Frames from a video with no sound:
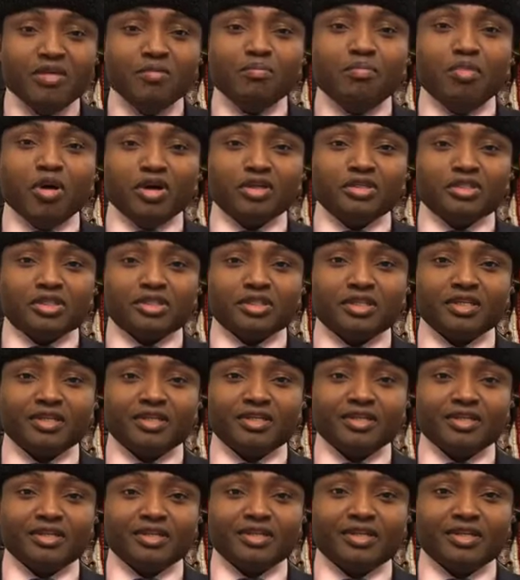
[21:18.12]
but
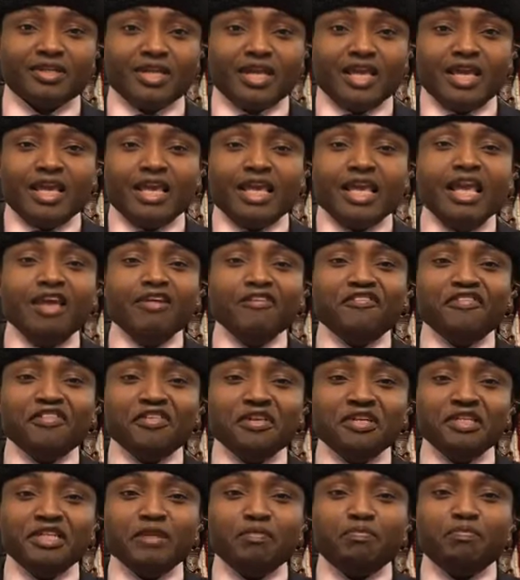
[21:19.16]

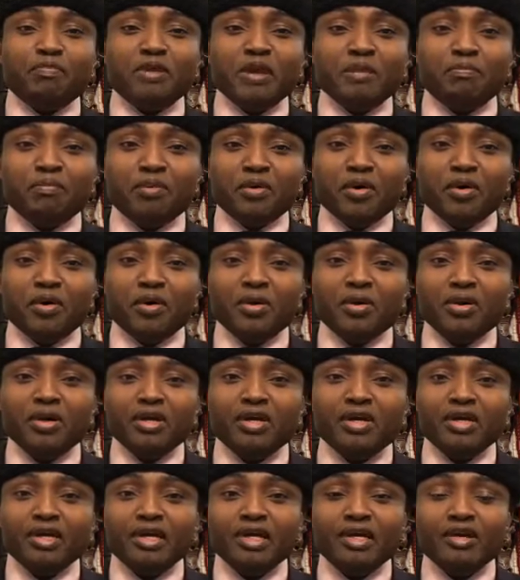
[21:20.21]
even the people
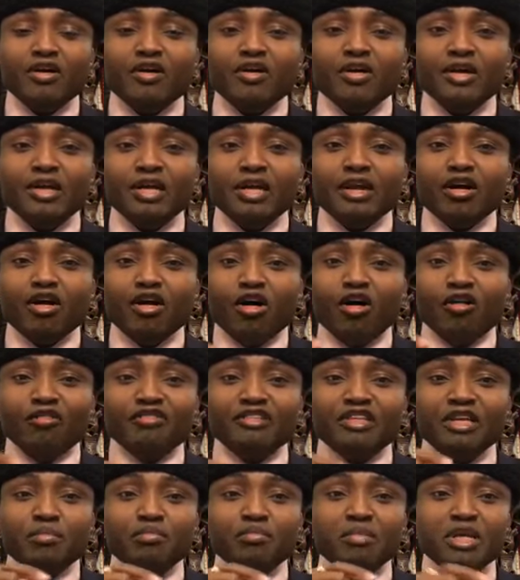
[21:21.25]

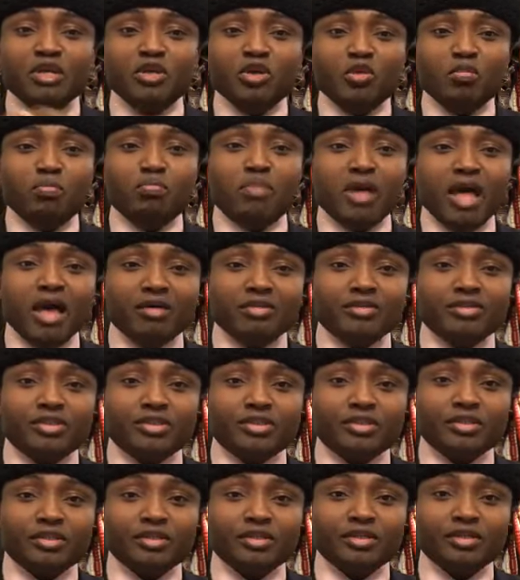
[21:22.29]
of the Middle
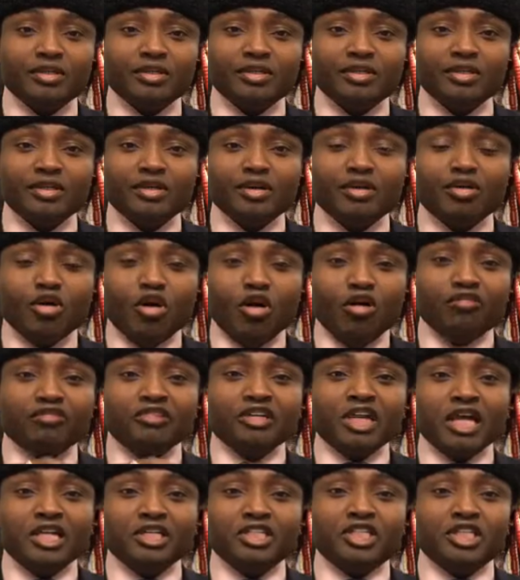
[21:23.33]
Belt of
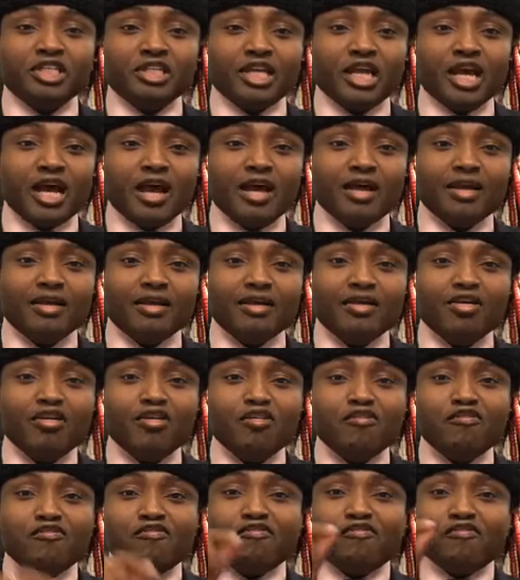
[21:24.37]
Nigeria
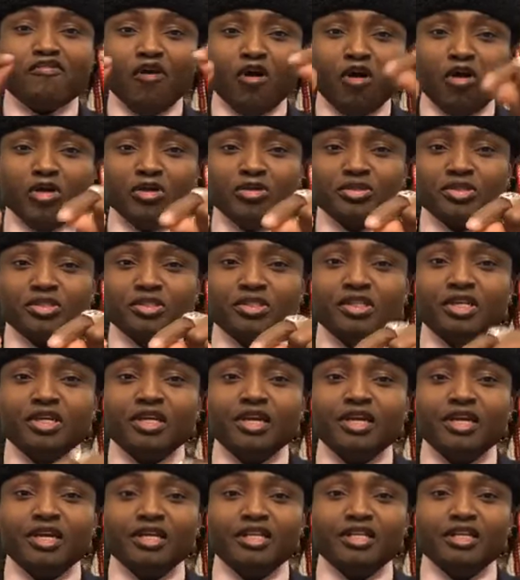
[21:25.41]
falls
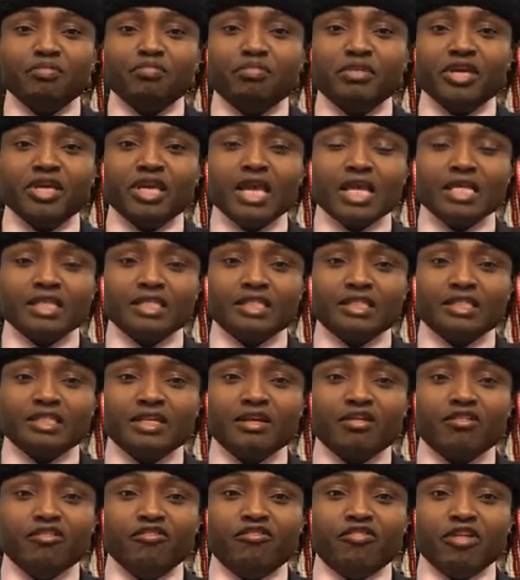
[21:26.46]
the
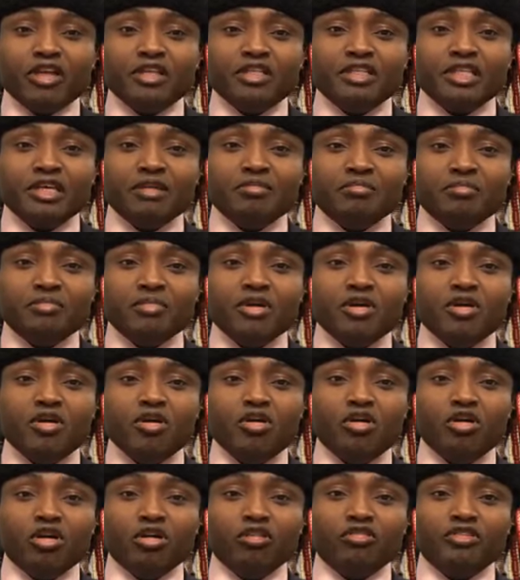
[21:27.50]
biggest victim
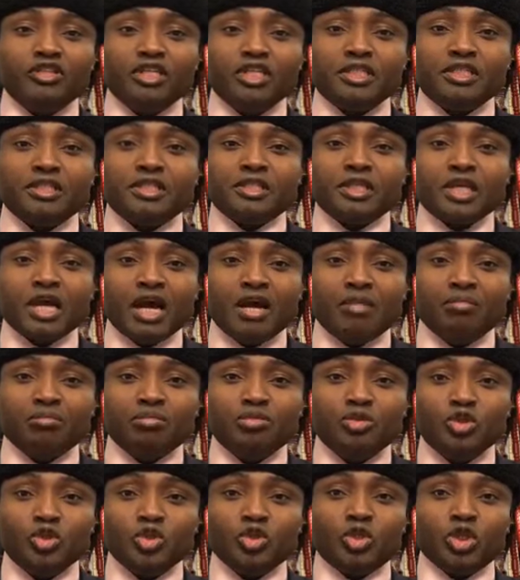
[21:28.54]
of this scam
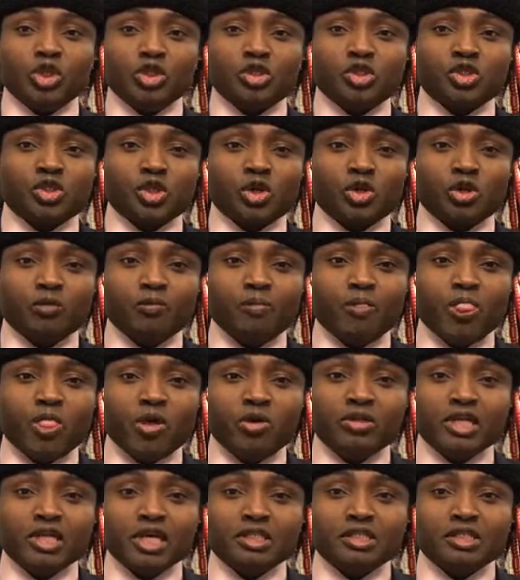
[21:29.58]
you just saw
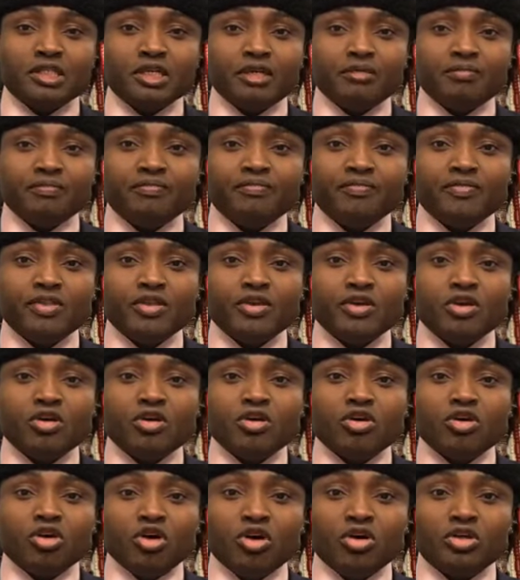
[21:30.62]
on that screen
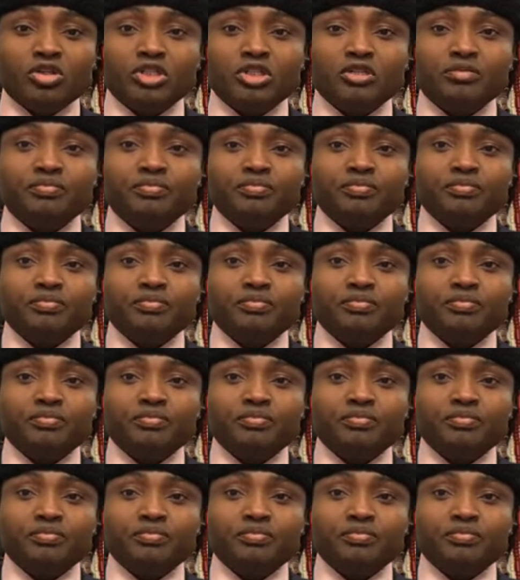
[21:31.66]
called